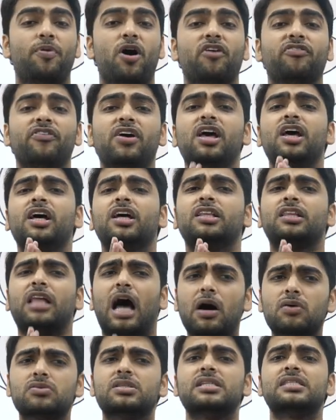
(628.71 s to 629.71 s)
of
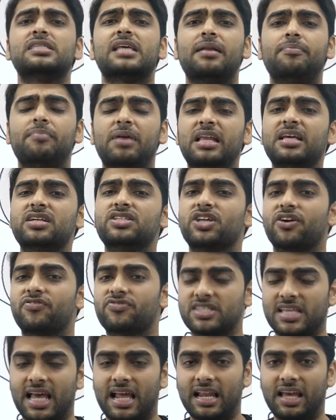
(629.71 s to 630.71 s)
thousands and millions of
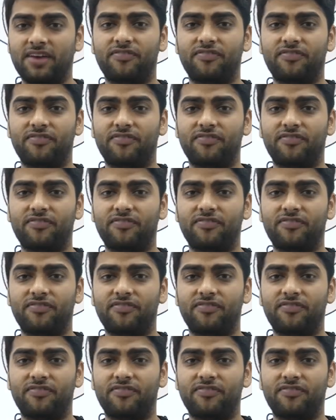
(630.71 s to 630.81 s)
cells.